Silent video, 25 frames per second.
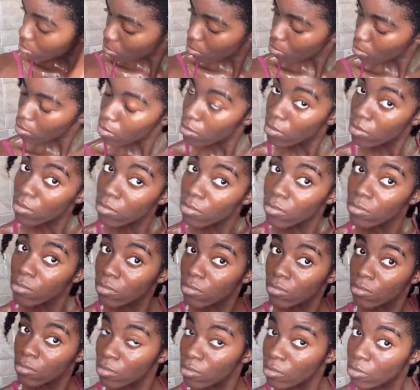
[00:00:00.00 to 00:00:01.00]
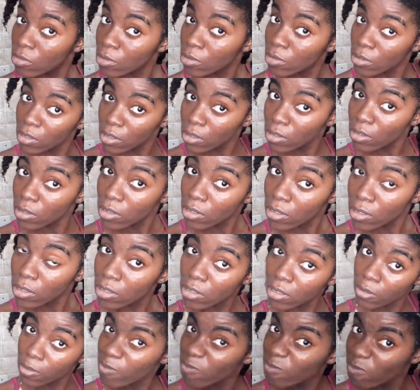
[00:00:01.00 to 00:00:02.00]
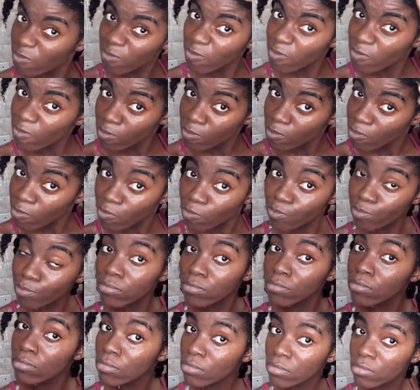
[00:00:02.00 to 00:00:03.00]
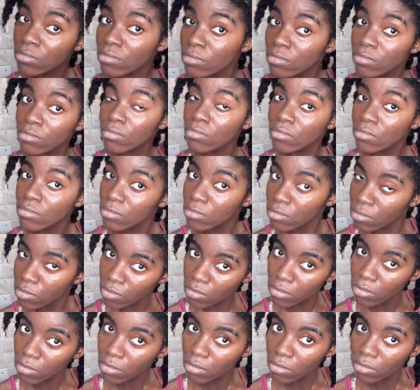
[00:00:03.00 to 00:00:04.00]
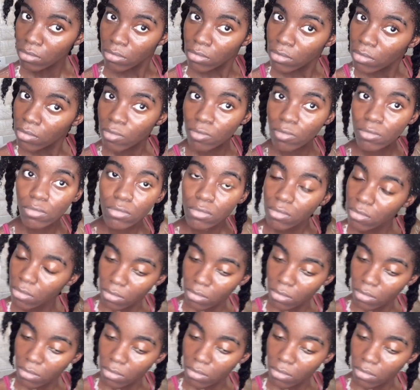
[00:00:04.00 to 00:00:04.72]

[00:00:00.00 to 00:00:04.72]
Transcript: my hair like I was one. Before I went in to like start like loosening, taking down each